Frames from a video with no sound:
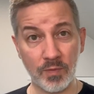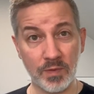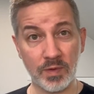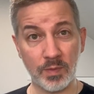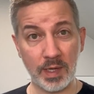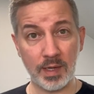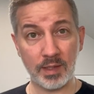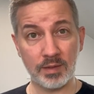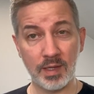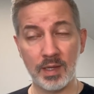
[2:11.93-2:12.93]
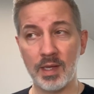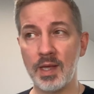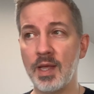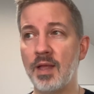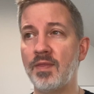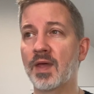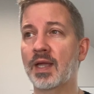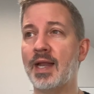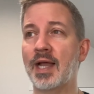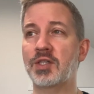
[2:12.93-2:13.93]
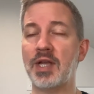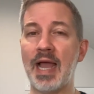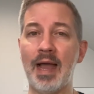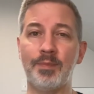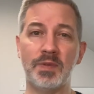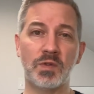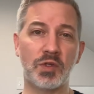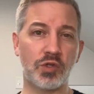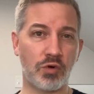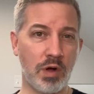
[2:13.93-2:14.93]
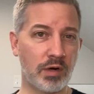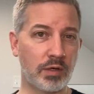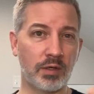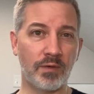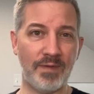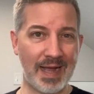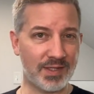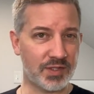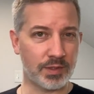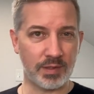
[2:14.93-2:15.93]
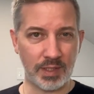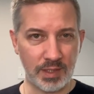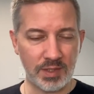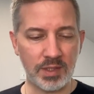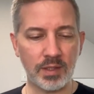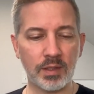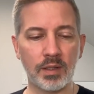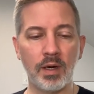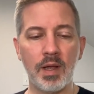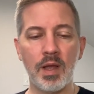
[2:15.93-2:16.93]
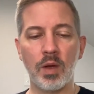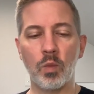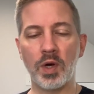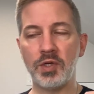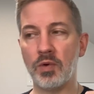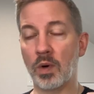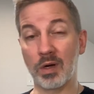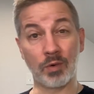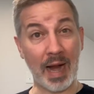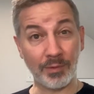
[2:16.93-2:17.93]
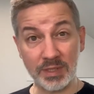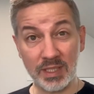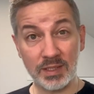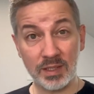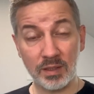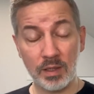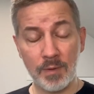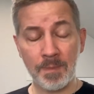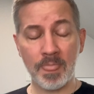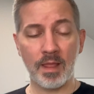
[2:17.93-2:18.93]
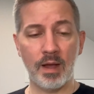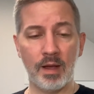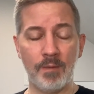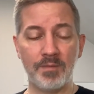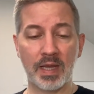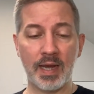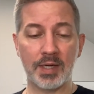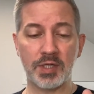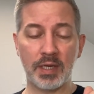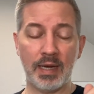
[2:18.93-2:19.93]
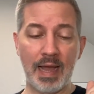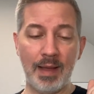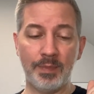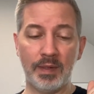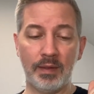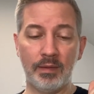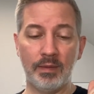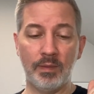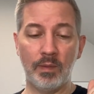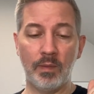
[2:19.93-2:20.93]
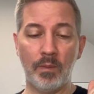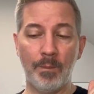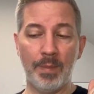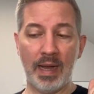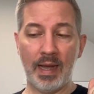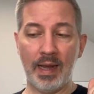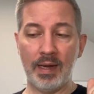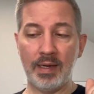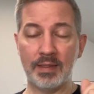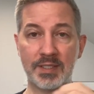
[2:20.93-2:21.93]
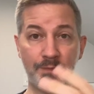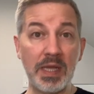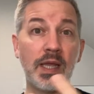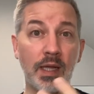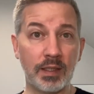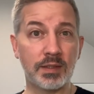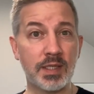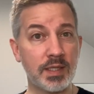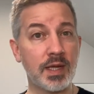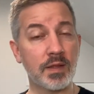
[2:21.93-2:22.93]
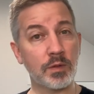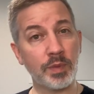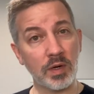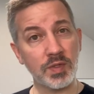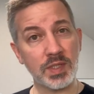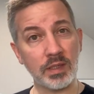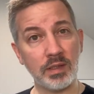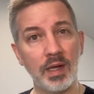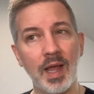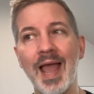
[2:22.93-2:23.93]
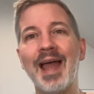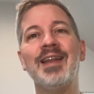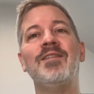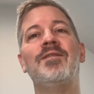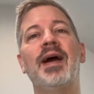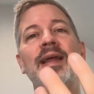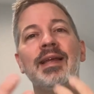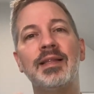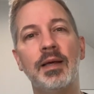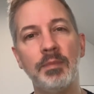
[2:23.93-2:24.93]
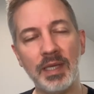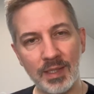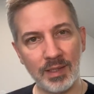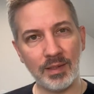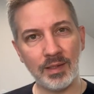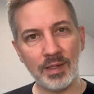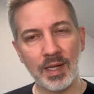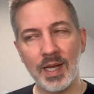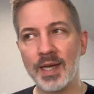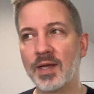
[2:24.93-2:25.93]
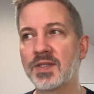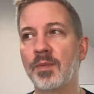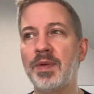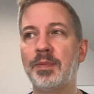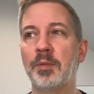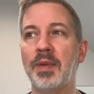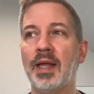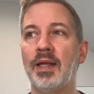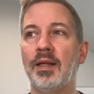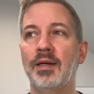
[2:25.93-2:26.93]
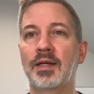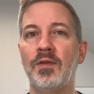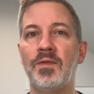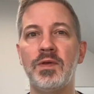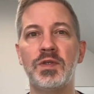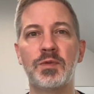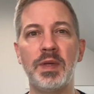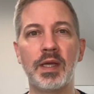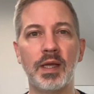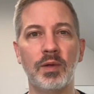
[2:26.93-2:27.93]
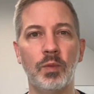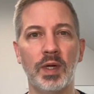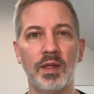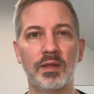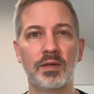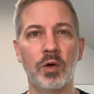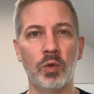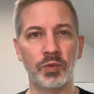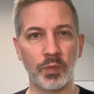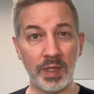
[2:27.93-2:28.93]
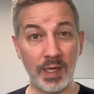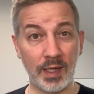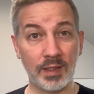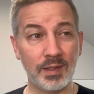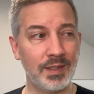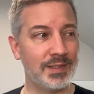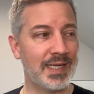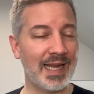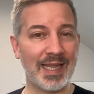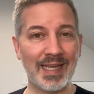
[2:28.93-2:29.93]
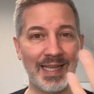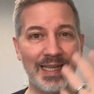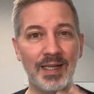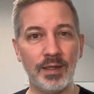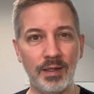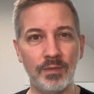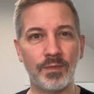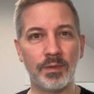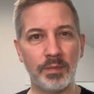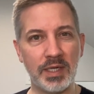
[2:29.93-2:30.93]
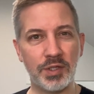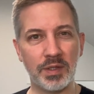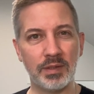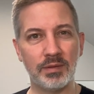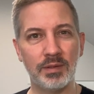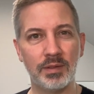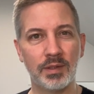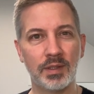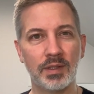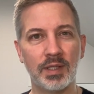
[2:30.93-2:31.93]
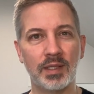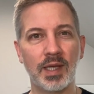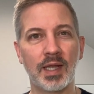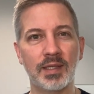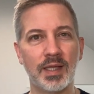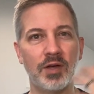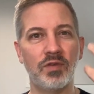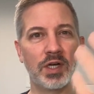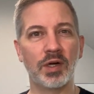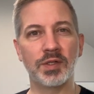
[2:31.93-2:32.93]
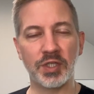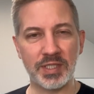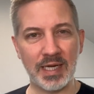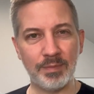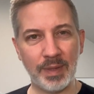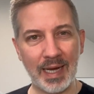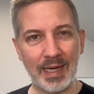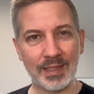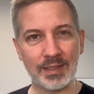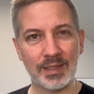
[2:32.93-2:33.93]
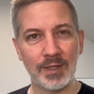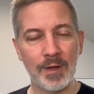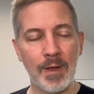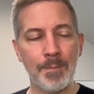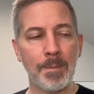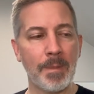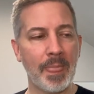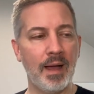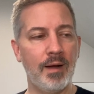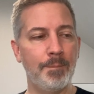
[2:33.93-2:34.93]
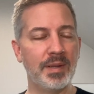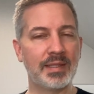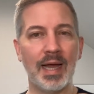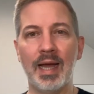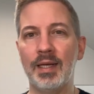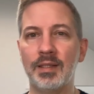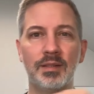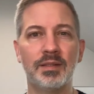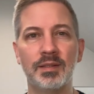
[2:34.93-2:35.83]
for the reading. The connection happens stronger, faster, easier when you are grounded. The connection can happen by speaking to the other person and inviting them in. Now, some people may confuse speaking with cold reading and taking in information that they can then regurgitate back. But that